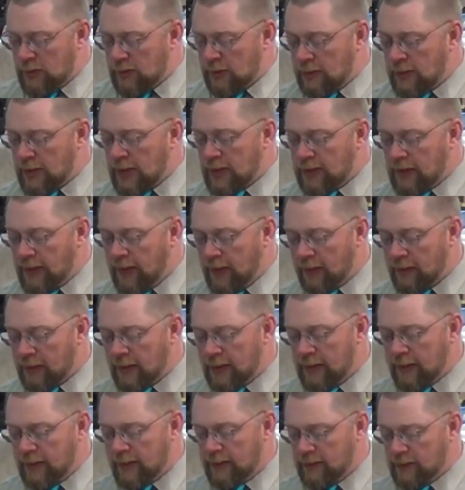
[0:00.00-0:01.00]
They
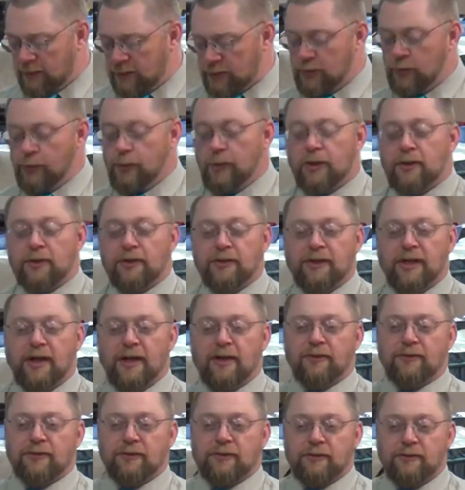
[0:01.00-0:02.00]
carry
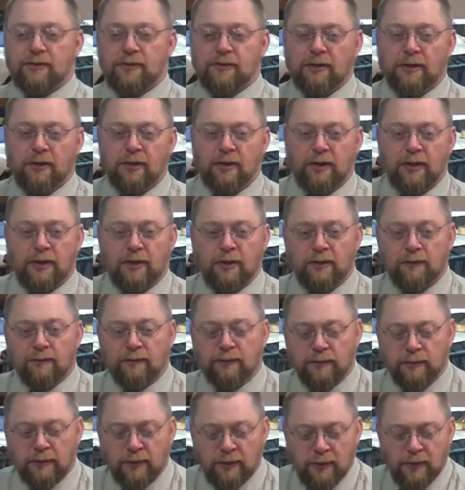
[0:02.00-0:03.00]
200,000
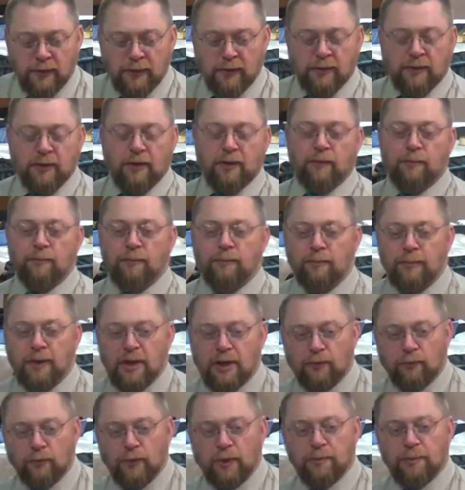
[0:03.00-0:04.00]
of the
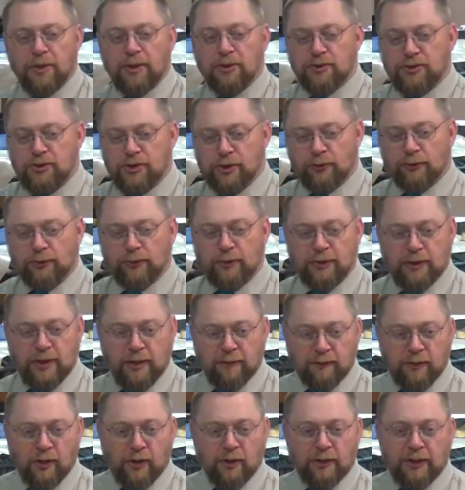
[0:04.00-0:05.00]
men, women, and children
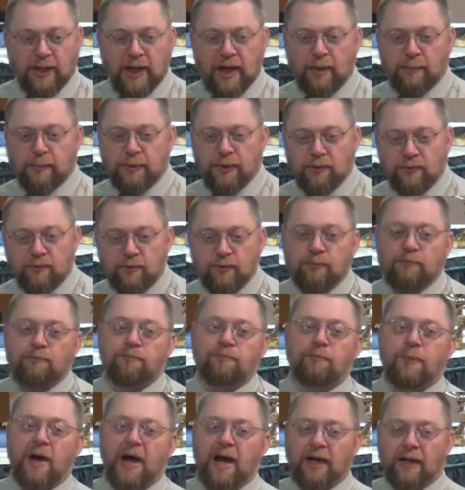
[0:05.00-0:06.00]
they've caught captives
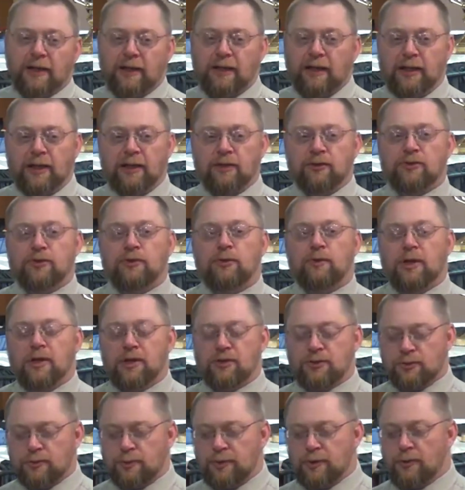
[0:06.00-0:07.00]
back into
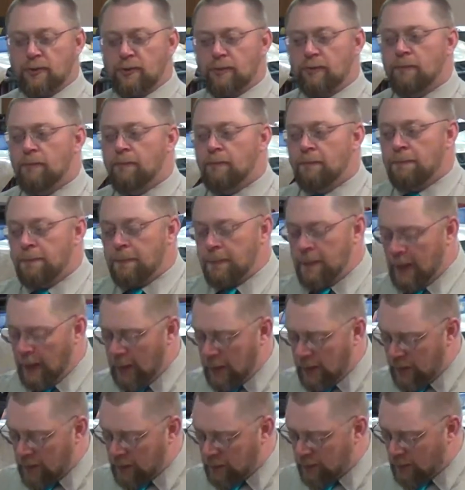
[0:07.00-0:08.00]
Israel.
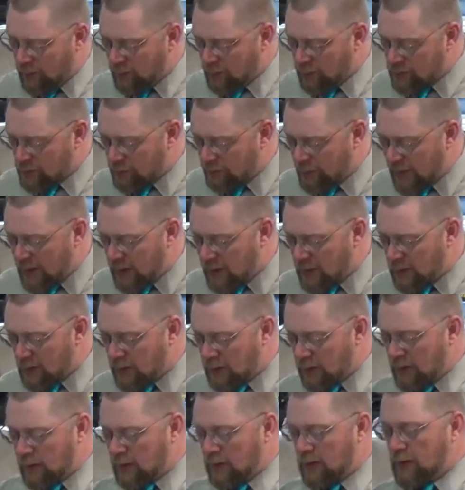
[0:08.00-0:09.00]
And there was a man,
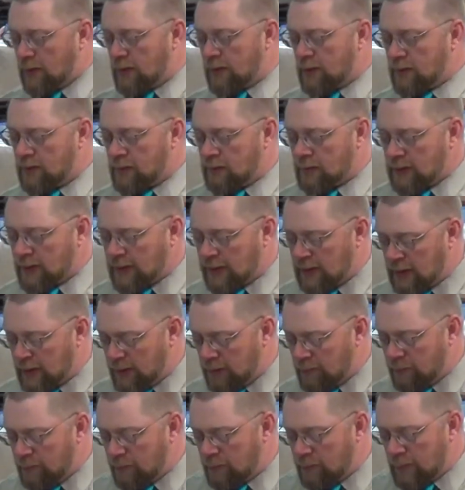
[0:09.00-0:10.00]
uh, I can't
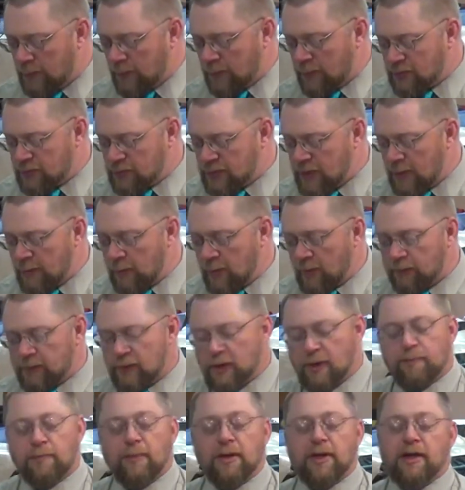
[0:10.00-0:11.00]
even remember his name off the
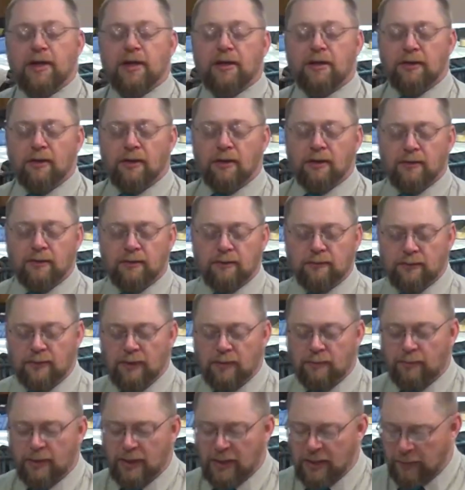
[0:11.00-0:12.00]
top of my head, uh,
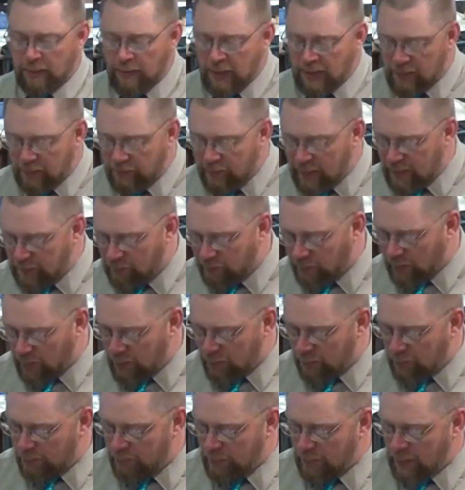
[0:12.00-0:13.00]
a mighty man of
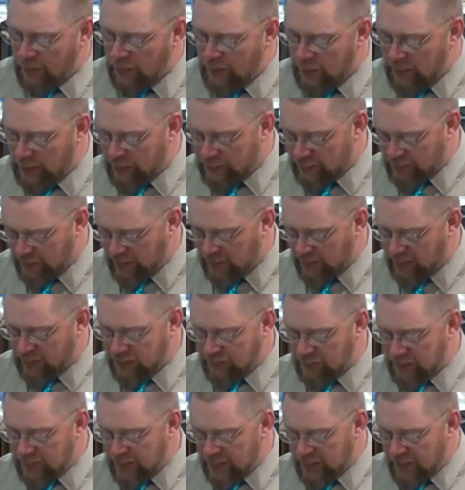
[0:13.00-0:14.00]
Ephraim, it
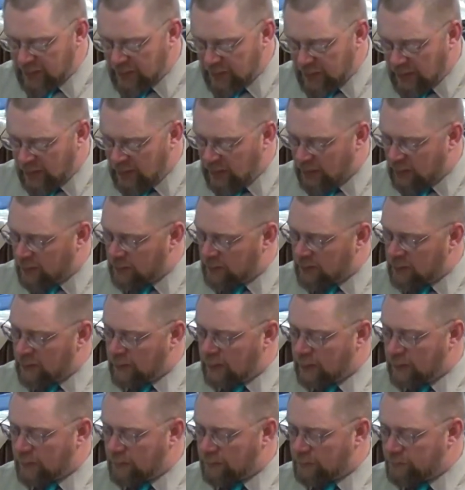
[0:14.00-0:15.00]
says in
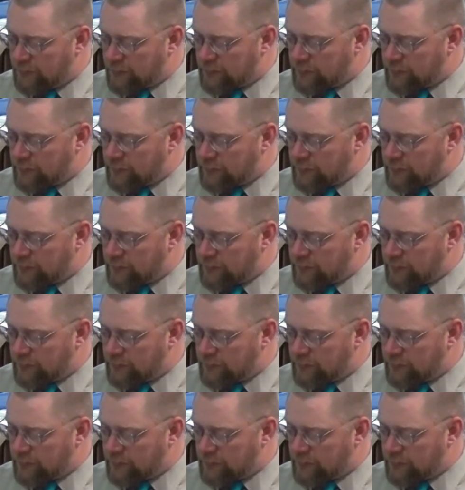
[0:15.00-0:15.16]
uh,